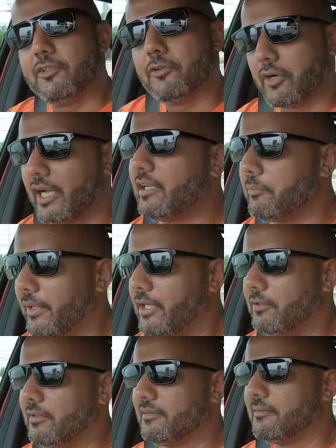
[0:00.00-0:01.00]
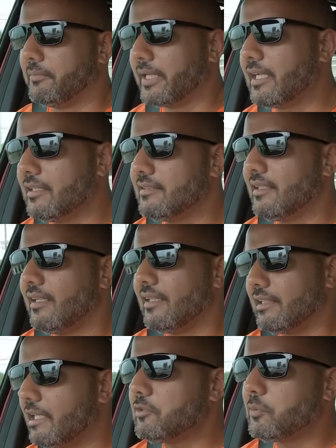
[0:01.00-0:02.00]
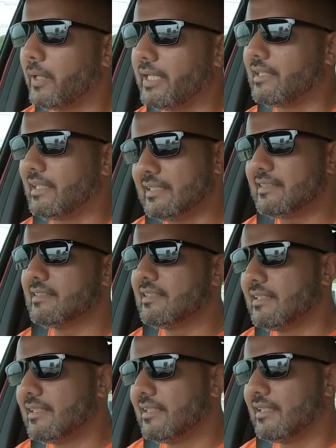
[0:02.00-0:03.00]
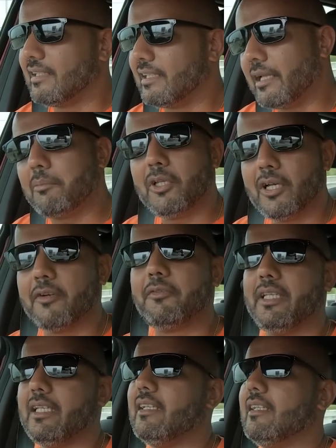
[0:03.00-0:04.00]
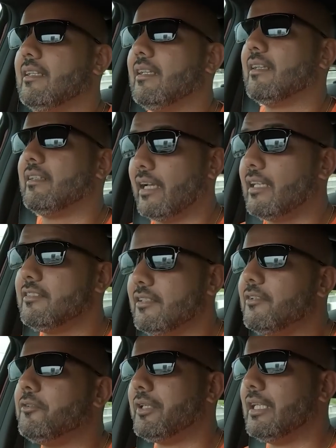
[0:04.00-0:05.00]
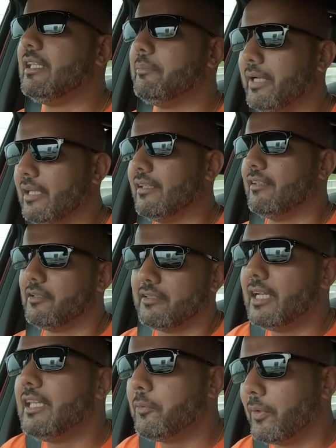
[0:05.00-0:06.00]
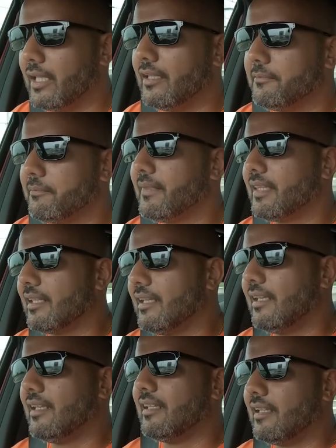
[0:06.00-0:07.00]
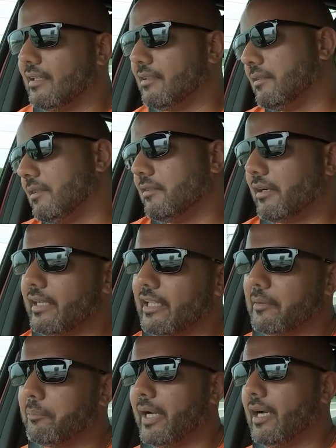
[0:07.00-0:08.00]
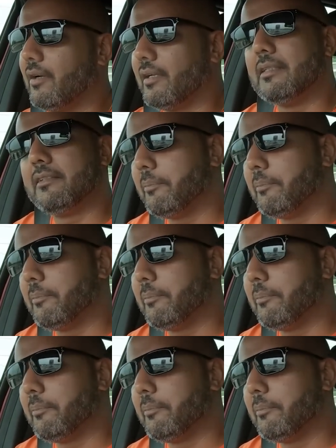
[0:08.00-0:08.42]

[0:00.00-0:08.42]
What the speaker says: runabout, because that's what the WRV does really well. Running about, it